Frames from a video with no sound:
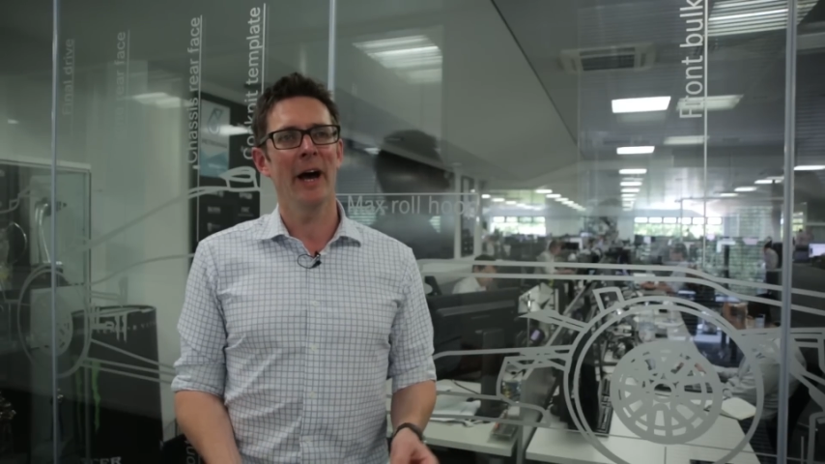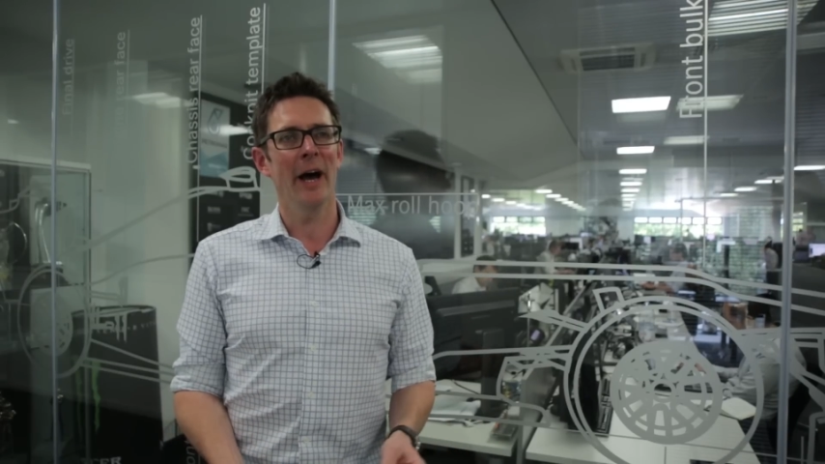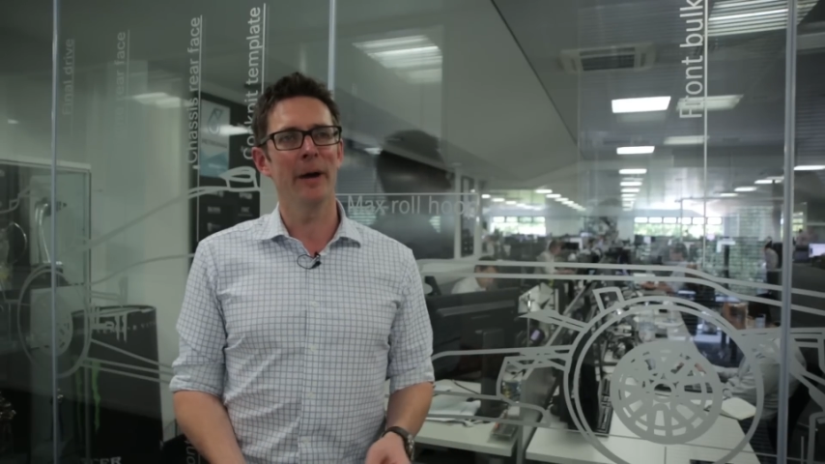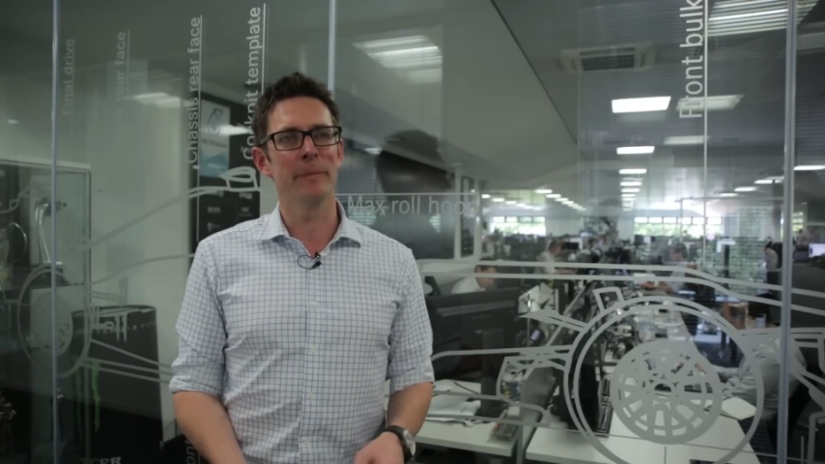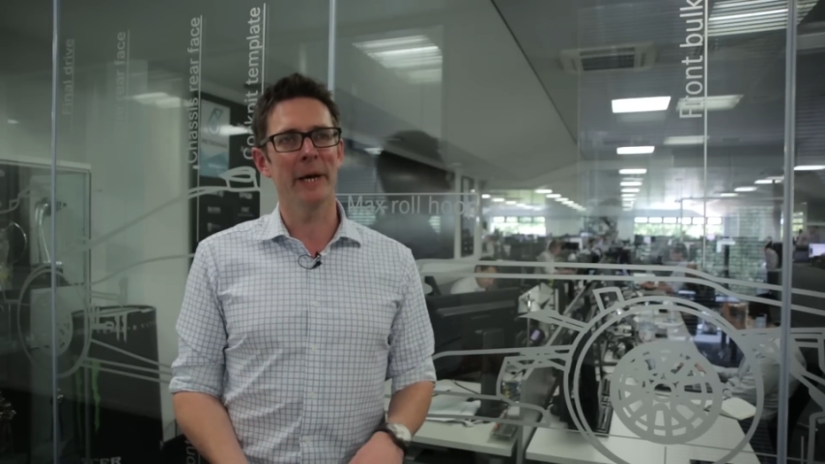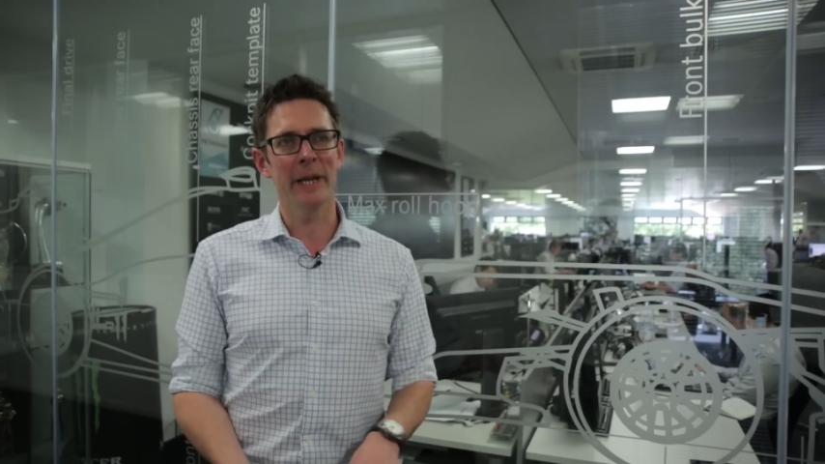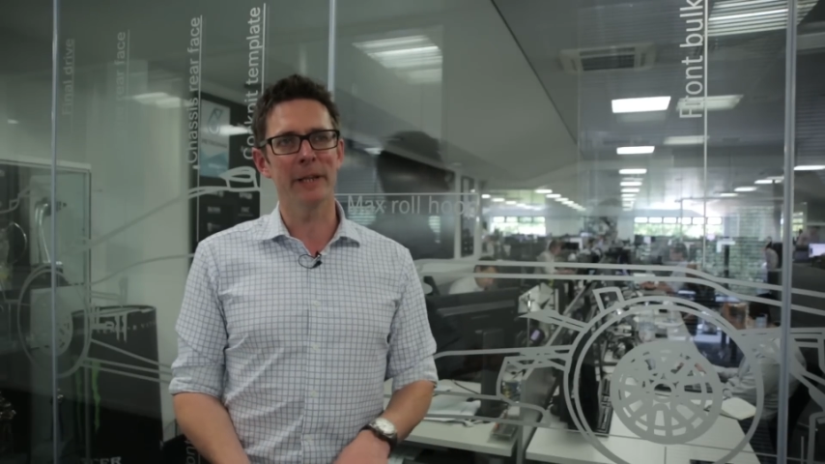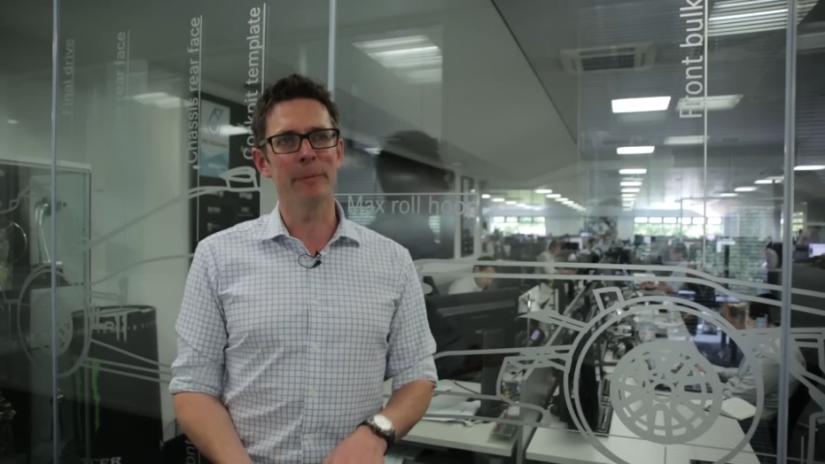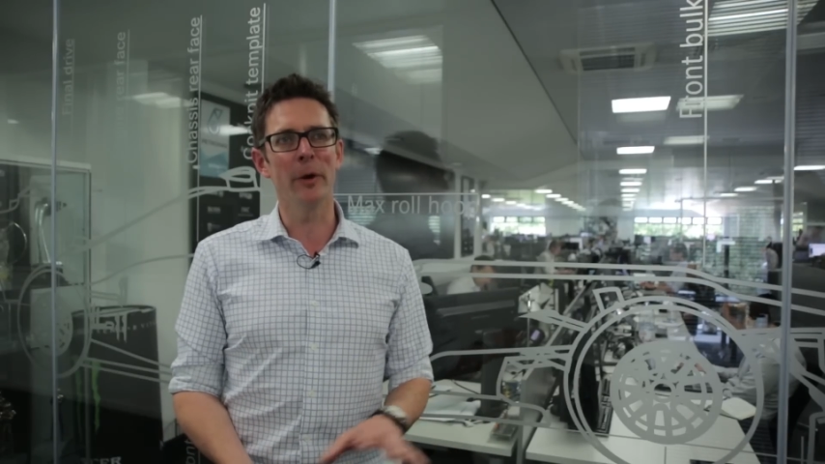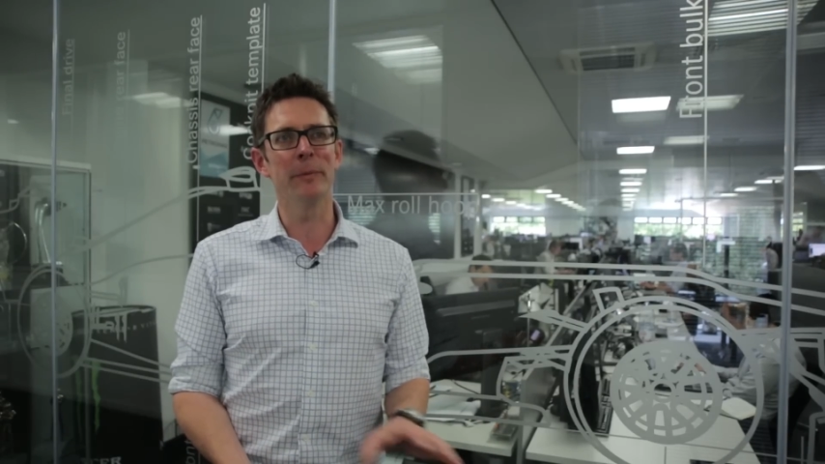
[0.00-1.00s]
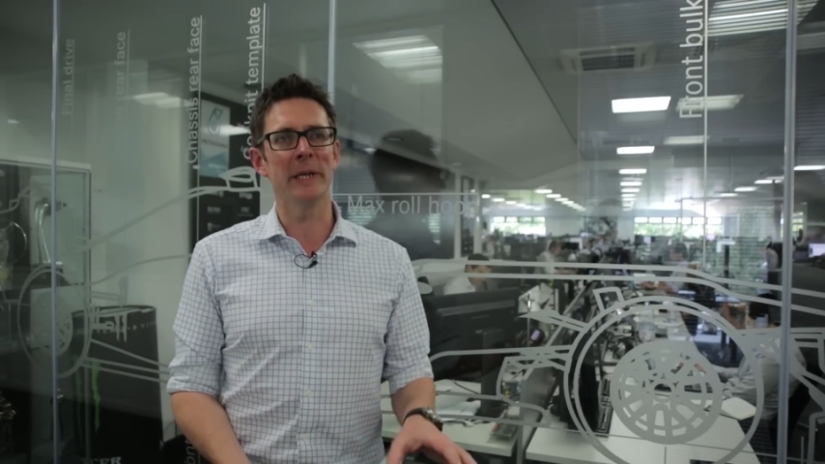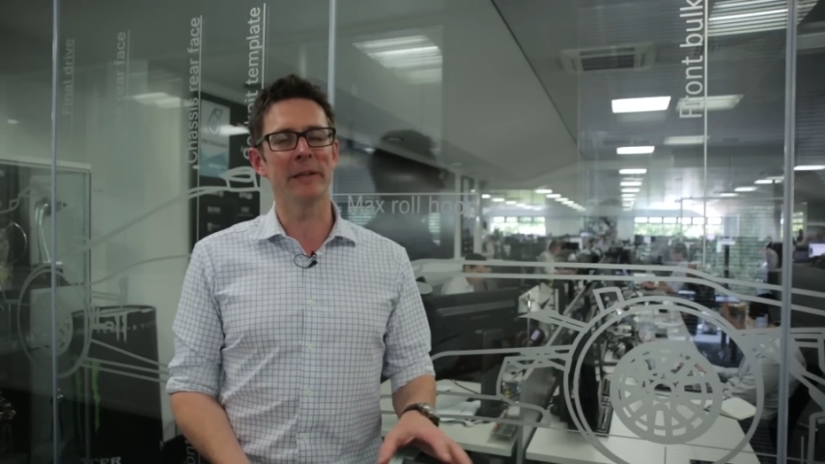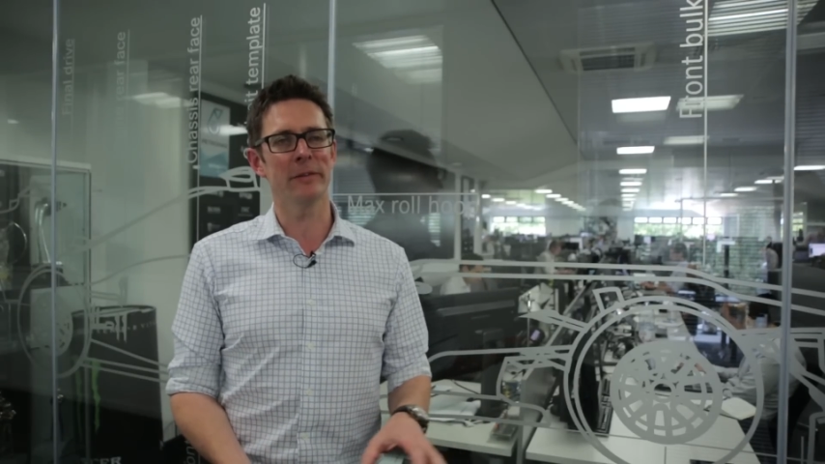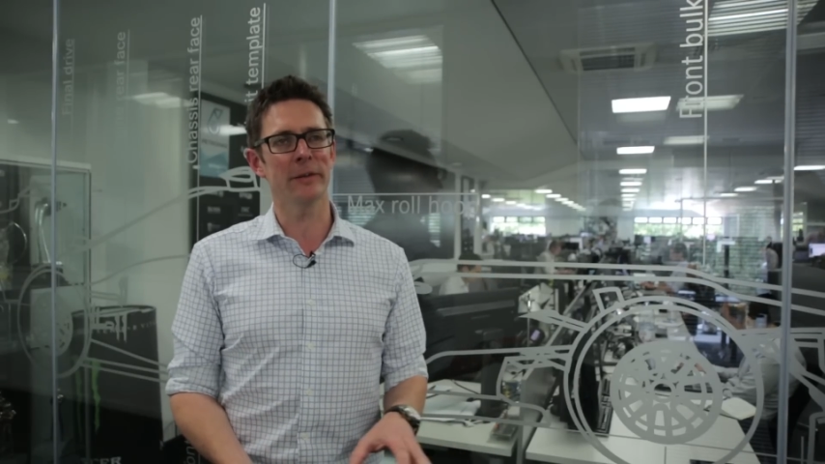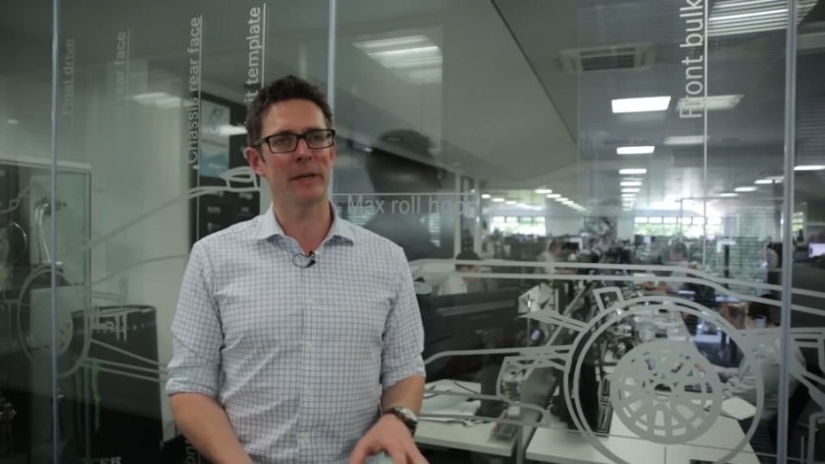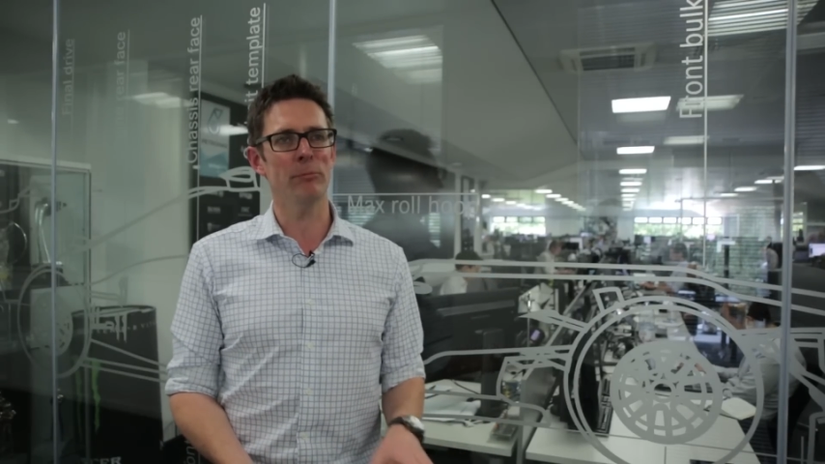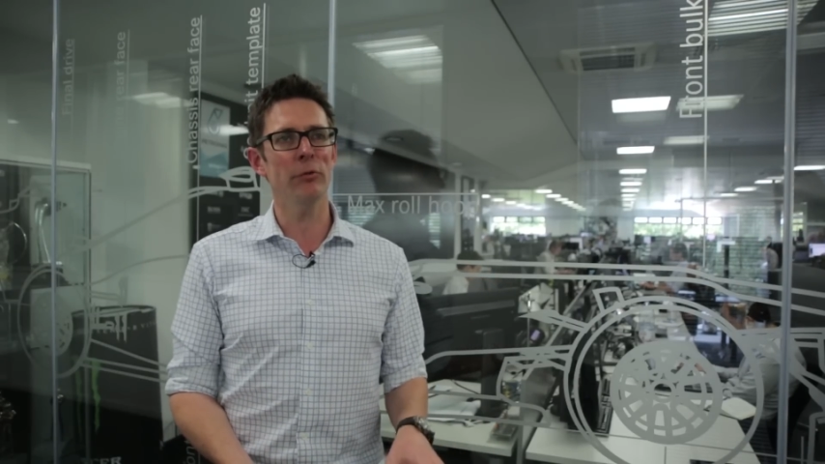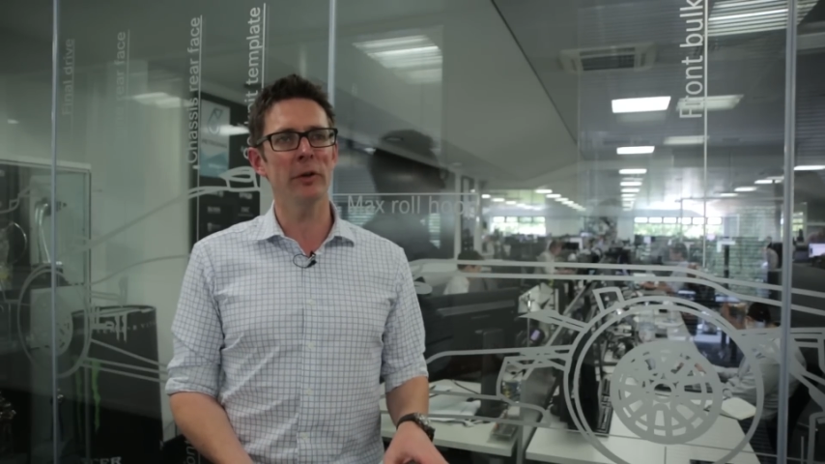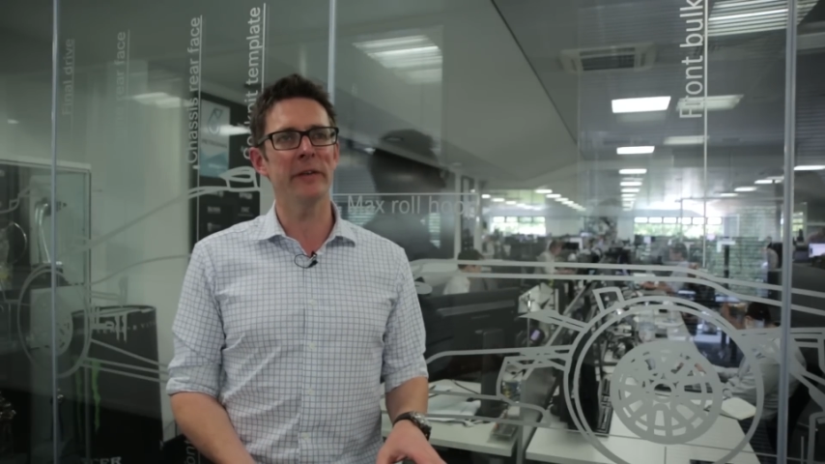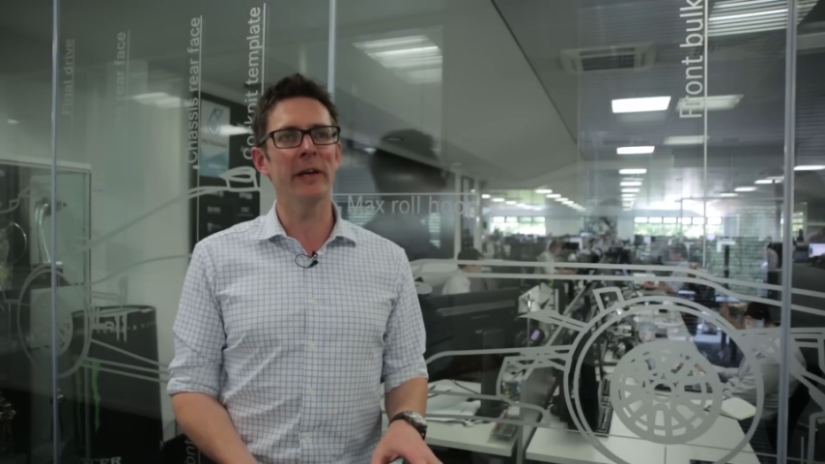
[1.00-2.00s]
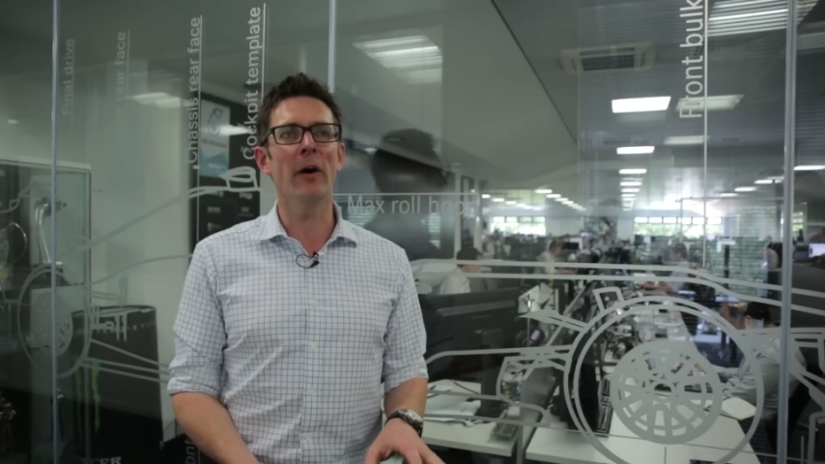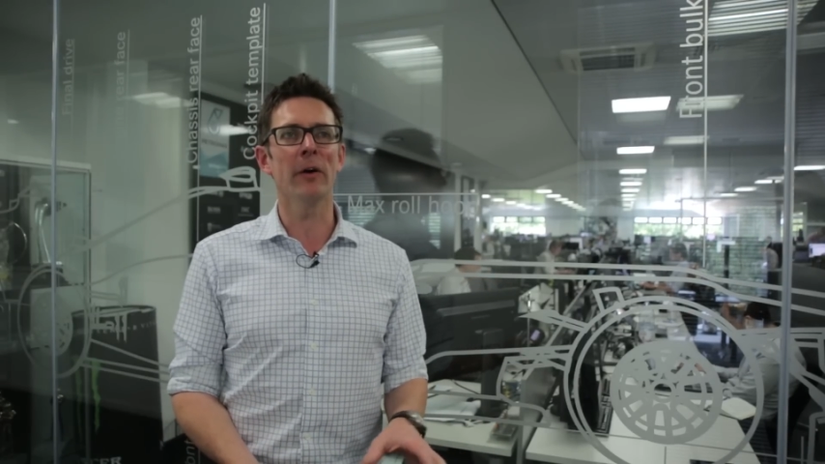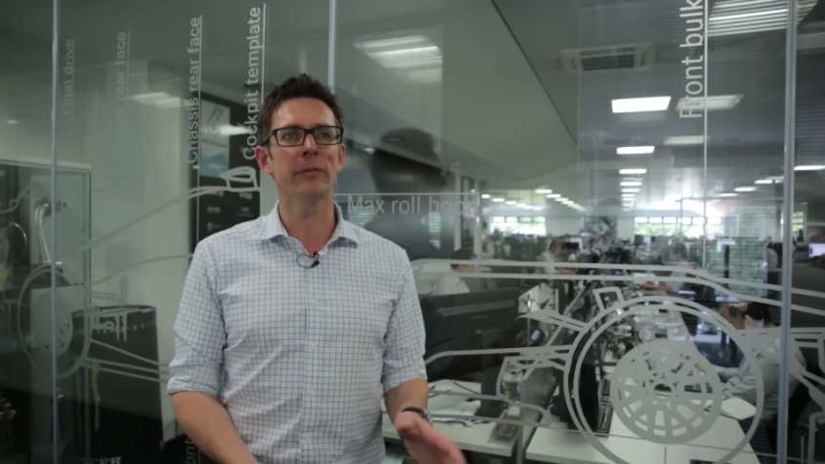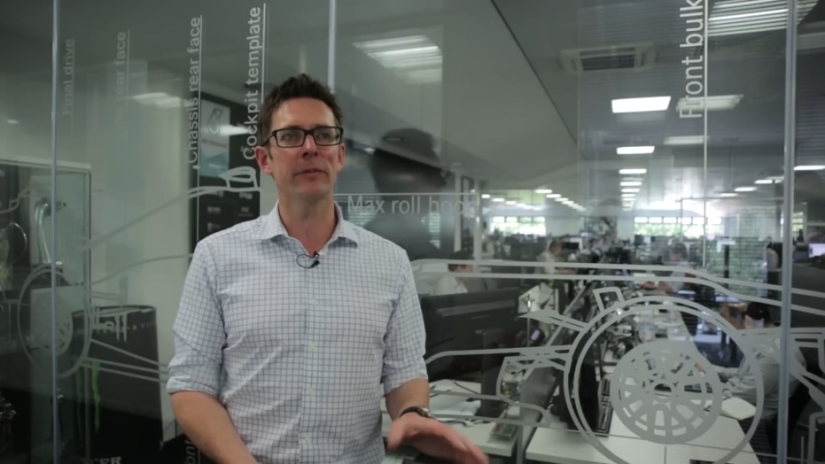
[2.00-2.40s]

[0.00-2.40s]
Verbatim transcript: Um, and at the moment it's looking pretty hot,